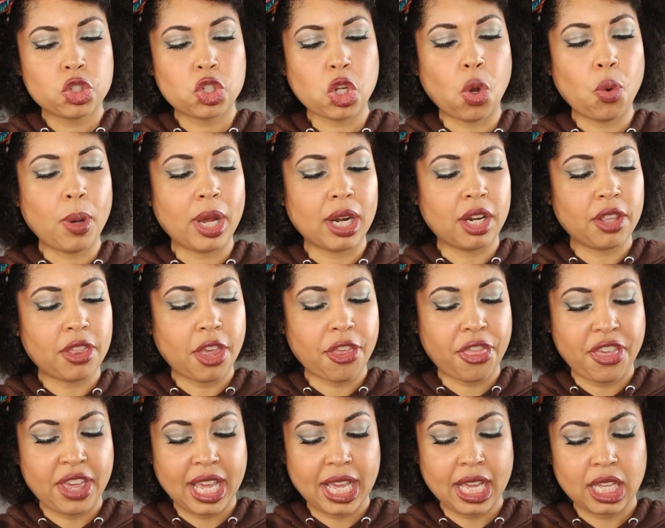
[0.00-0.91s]
So one of the
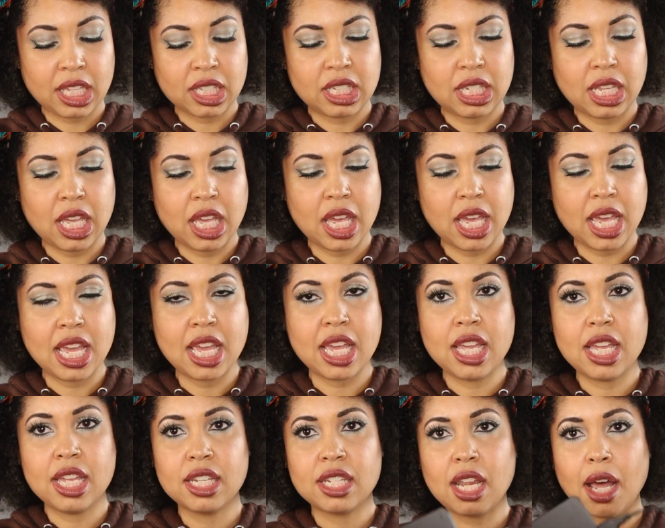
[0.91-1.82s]
things
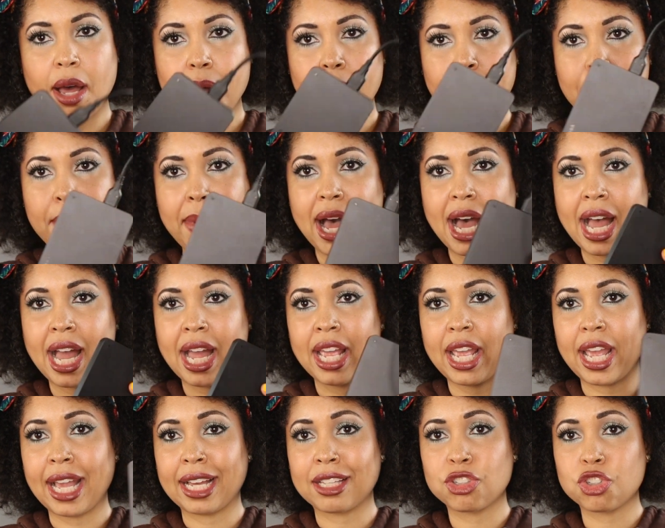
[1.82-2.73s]
is
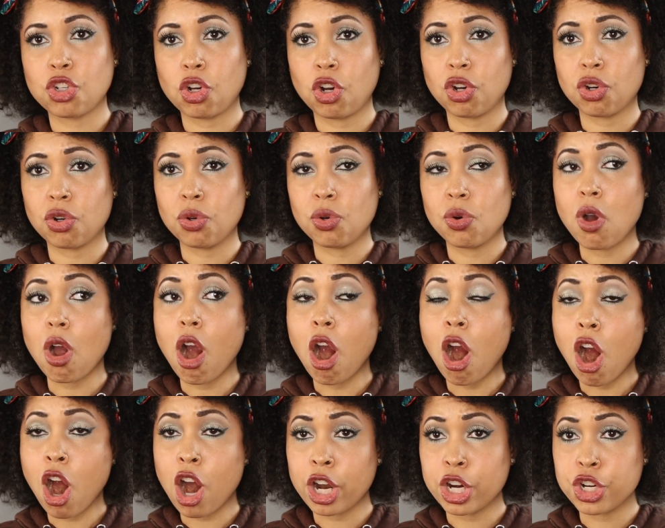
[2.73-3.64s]
my external
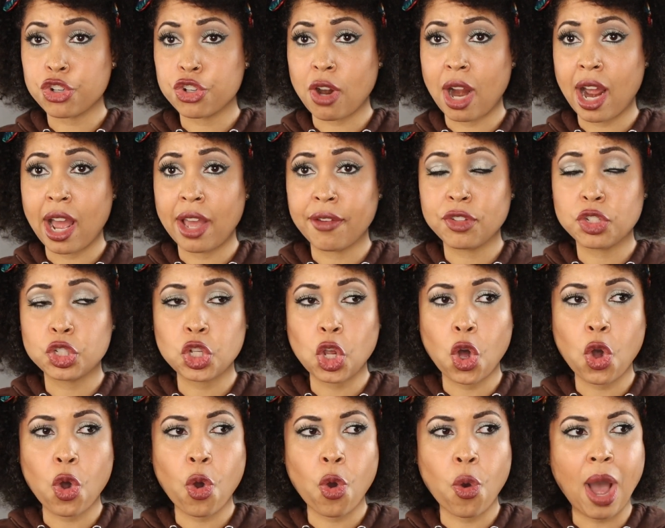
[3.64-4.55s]
hard drive.
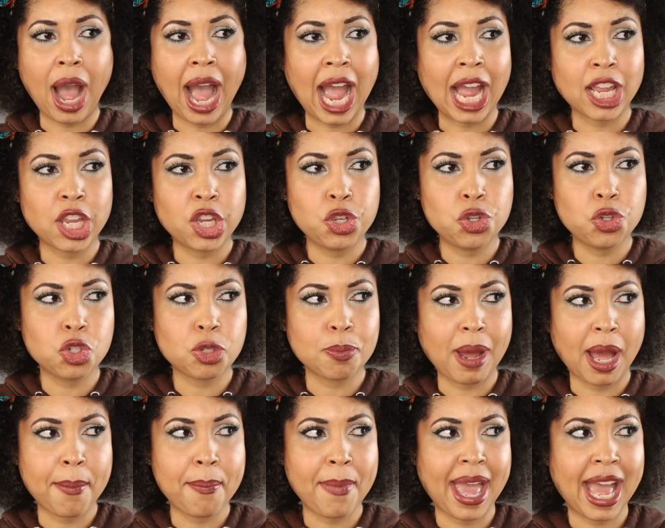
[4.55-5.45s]
So I use
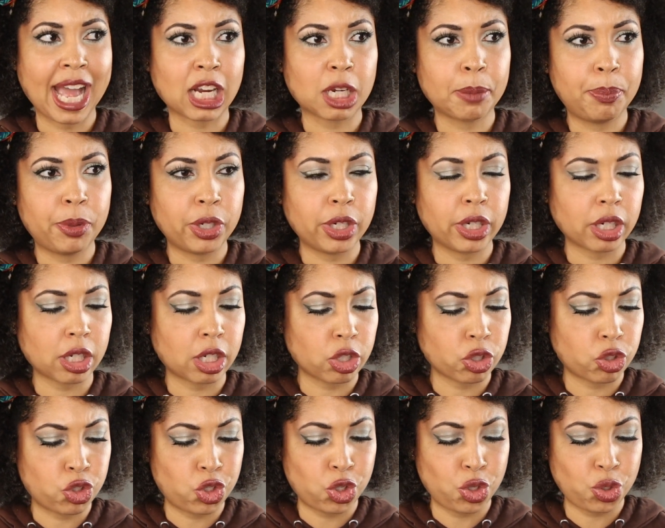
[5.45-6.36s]
my MacBook
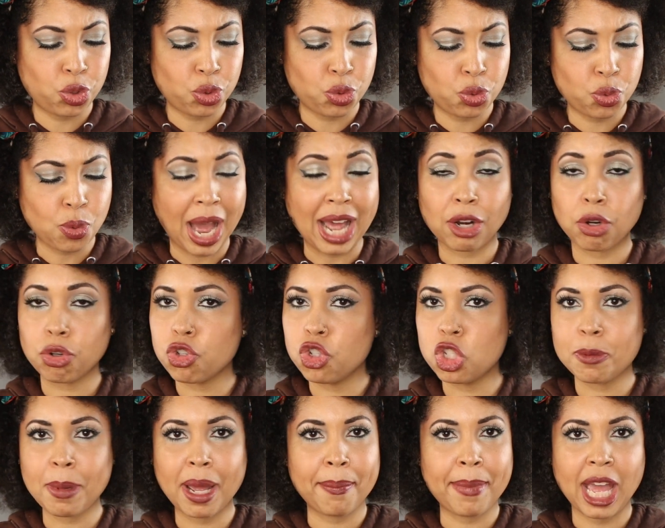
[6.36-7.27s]
to, I don't
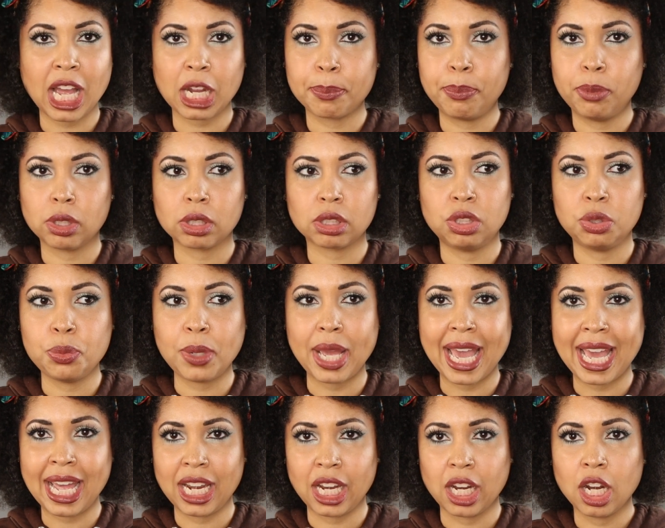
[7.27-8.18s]
use my MacBook to
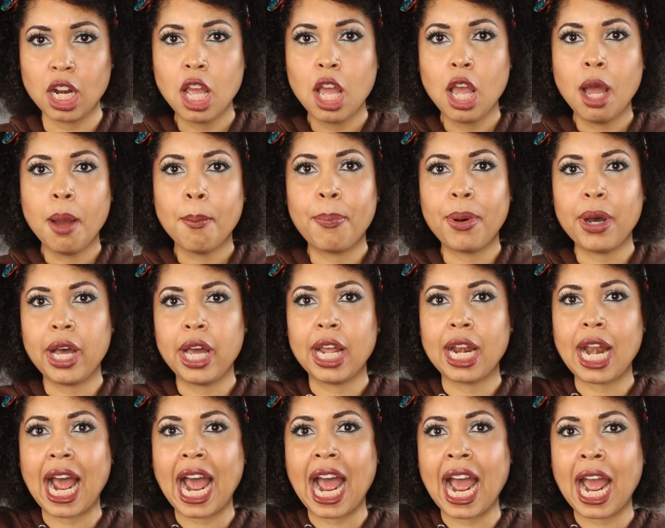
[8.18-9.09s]
edit,
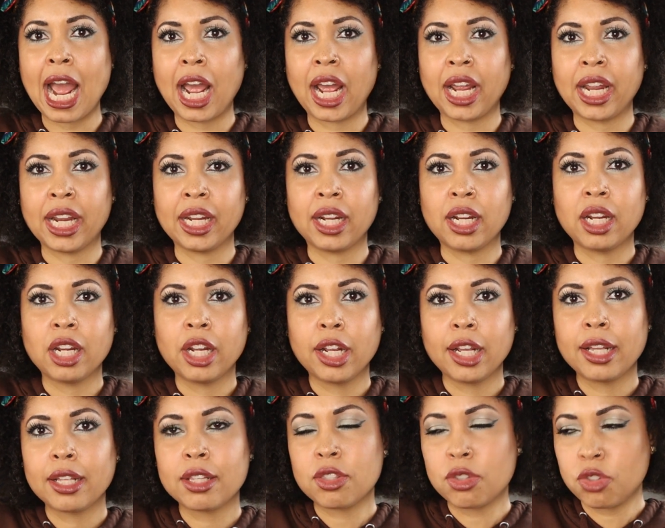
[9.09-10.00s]
but I
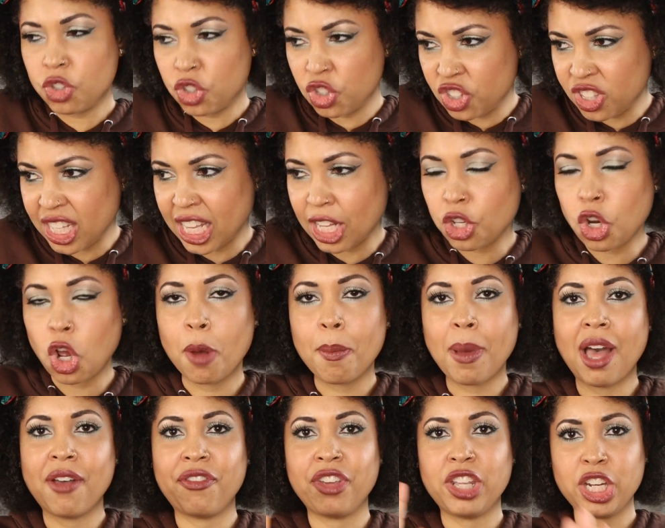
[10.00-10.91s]
send all
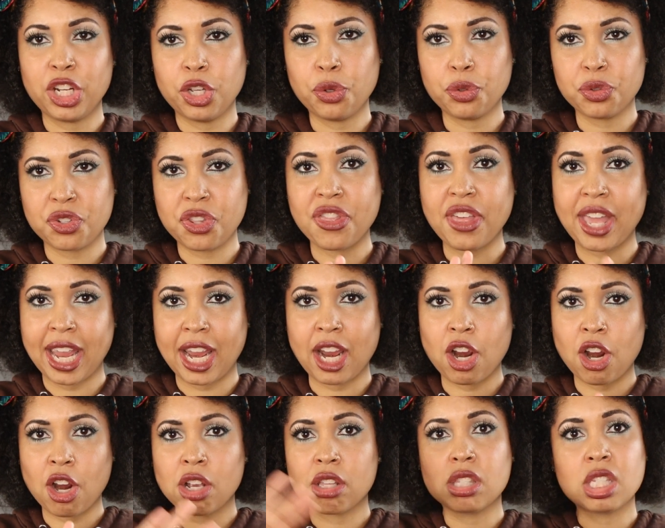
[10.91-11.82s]
my videos
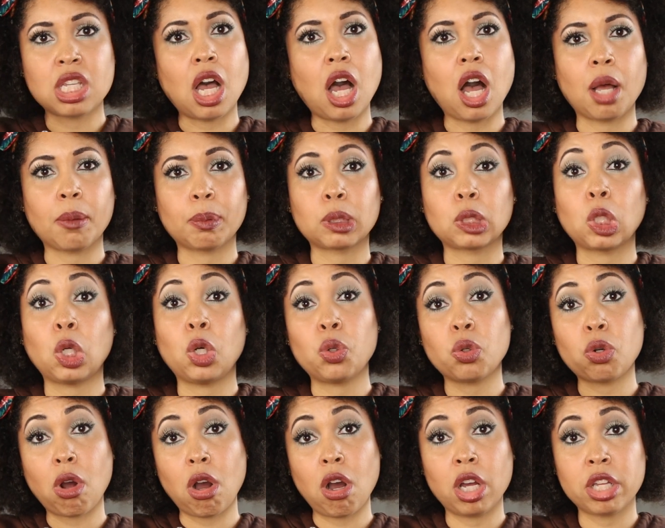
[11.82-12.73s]
there to
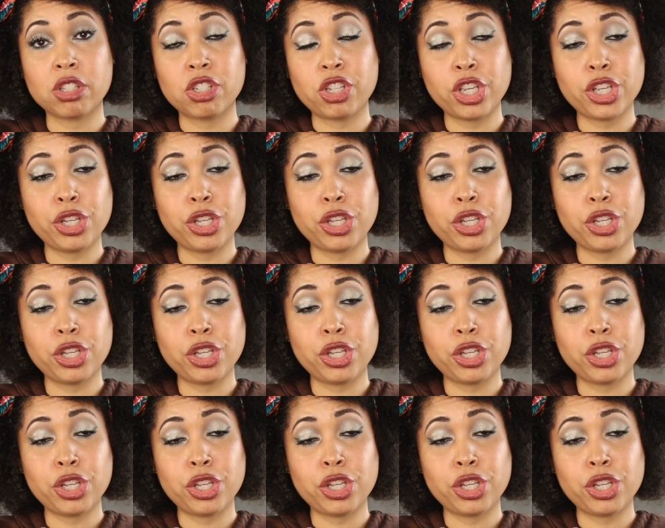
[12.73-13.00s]
upload onto